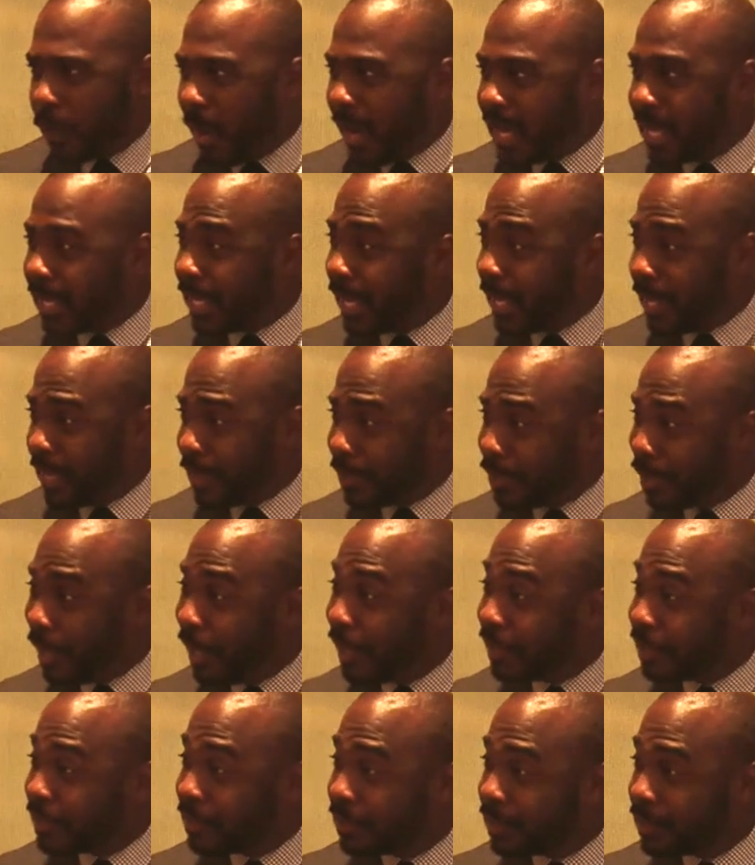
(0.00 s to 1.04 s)
way to get it
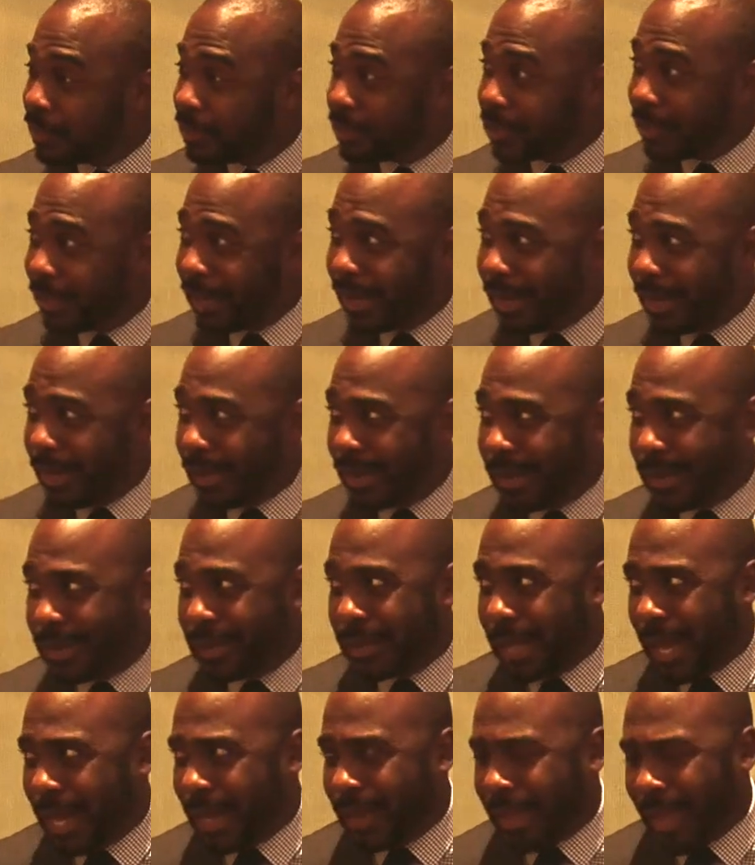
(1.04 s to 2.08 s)
done.
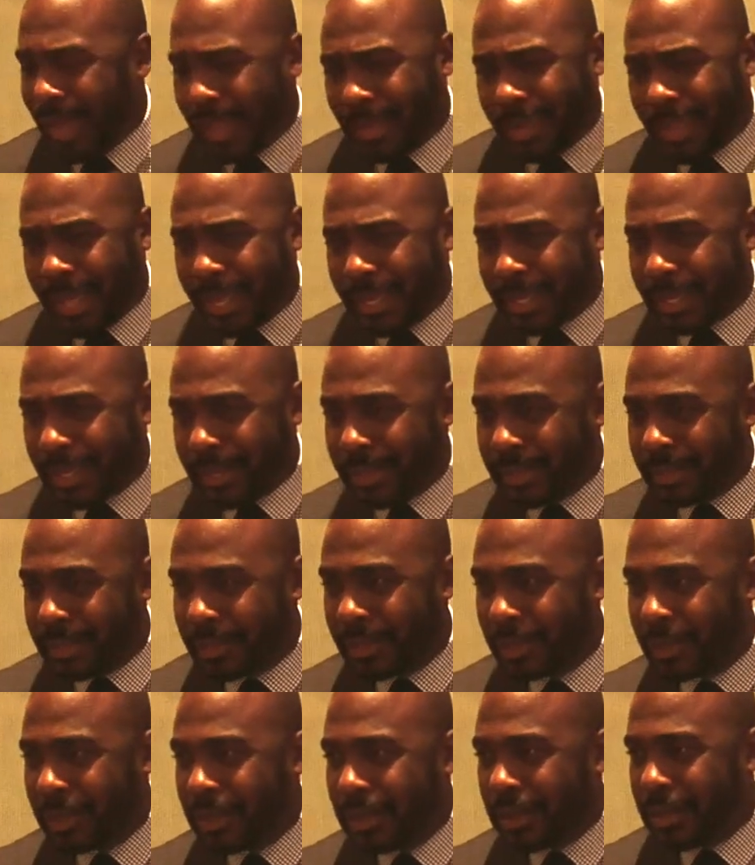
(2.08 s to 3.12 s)
I
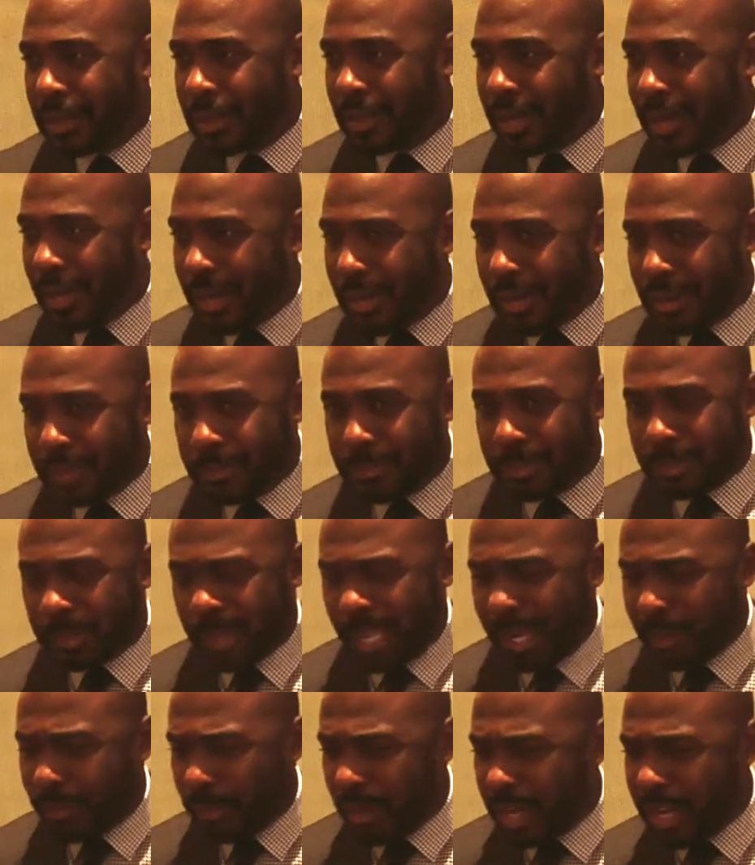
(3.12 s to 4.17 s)
liken
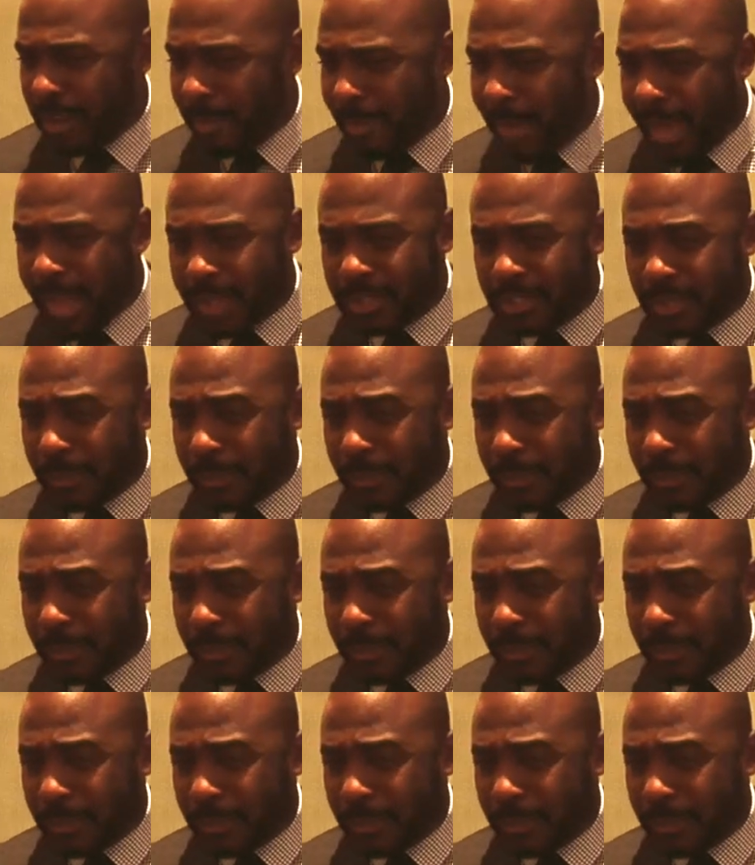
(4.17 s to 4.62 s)
playing running back